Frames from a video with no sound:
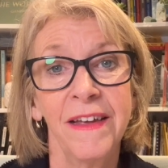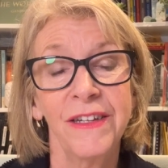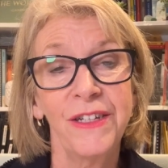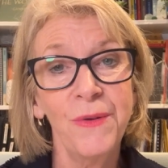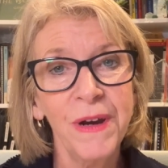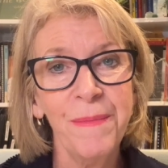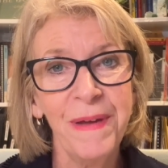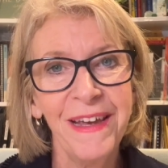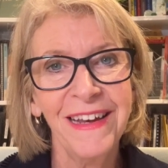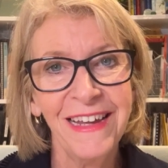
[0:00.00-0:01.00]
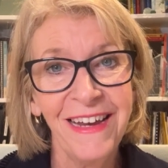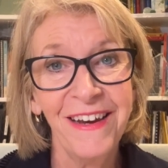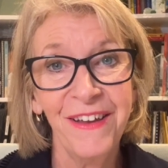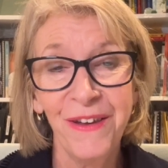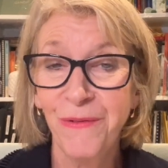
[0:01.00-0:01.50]
Do you want to be a
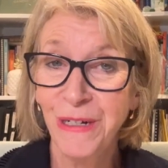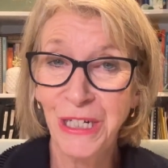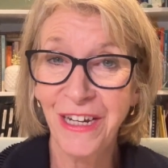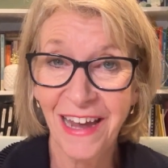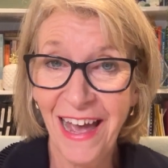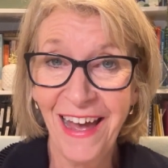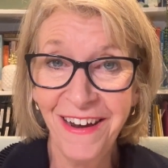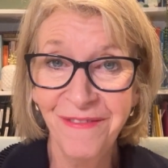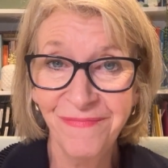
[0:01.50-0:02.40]
leader you wish you had?